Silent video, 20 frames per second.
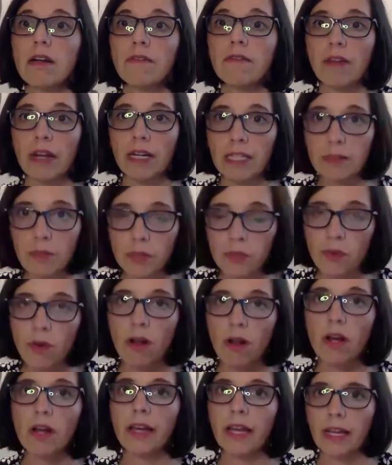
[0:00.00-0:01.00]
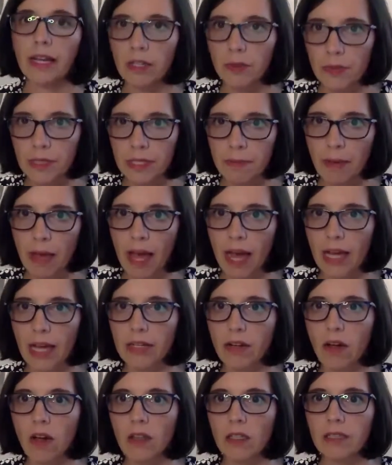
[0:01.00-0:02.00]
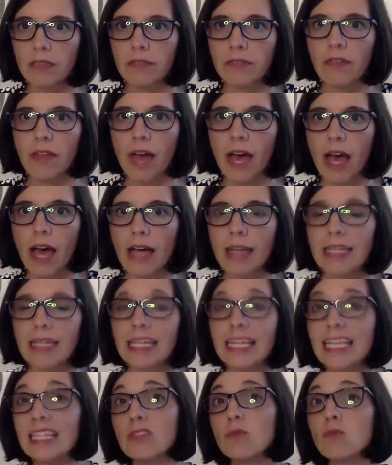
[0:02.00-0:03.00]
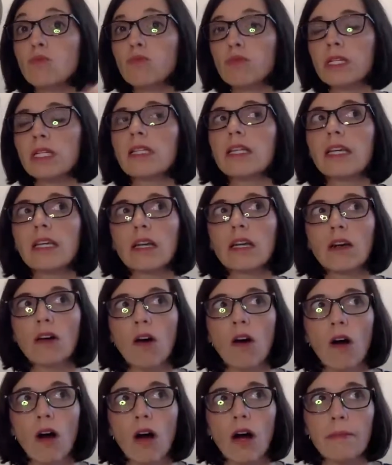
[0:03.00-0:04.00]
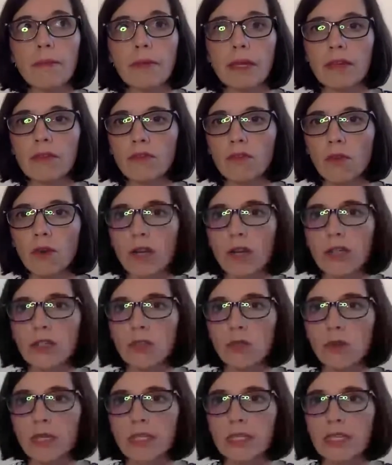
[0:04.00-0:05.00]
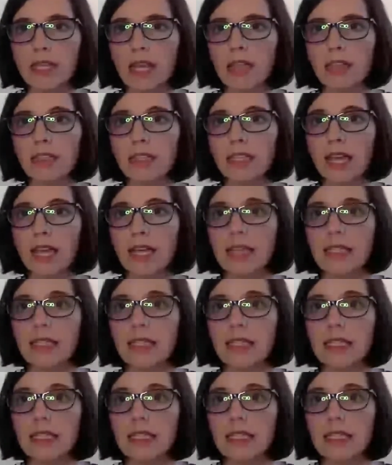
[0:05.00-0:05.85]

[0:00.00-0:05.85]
biting was wrong, anger was bad, all of that, it's really common for us raised LDS